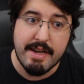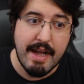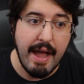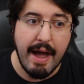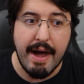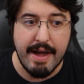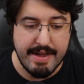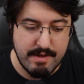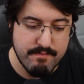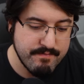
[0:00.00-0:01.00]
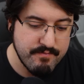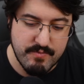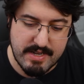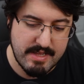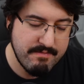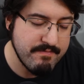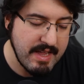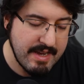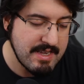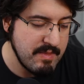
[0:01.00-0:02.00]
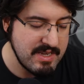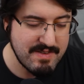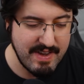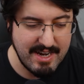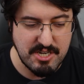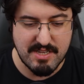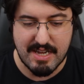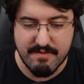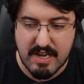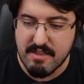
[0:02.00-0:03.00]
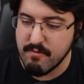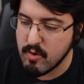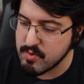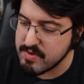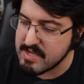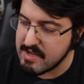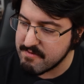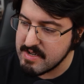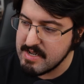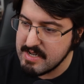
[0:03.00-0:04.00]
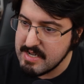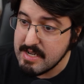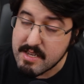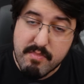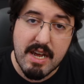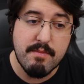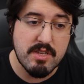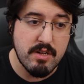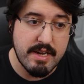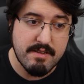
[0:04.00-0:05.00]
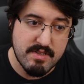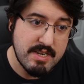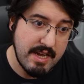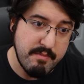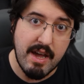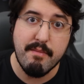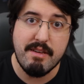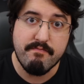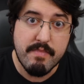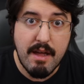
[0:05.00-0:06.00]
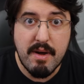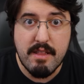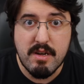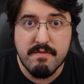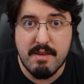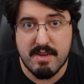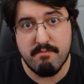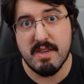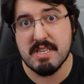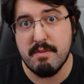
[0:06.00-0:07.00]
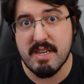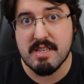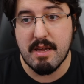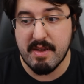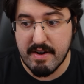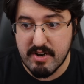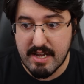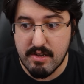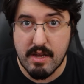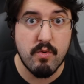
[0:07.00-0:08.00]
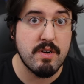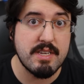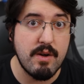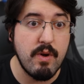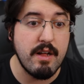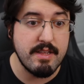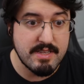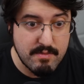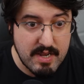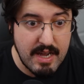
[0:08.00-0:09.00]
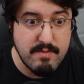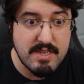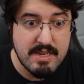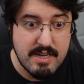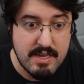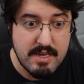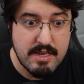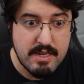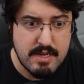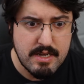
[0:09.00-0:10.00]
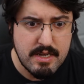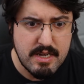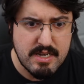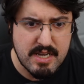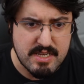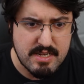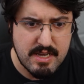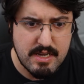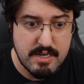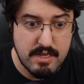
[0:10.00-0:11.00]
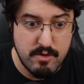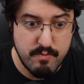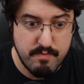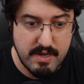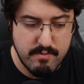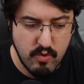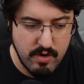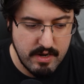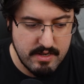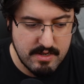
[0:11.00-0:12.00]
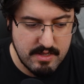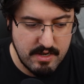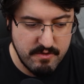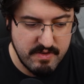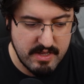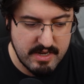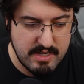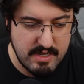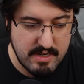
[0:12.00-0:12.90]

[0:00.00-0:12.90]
I really like some of these factions. I've got the Forgeworld stuff. Sometimes, though, like the tank behind me, I buy them off eBay because eBay sniping every now and again works out well. And sometimes it doesn't, and you pay more, and then you feel like an idiot.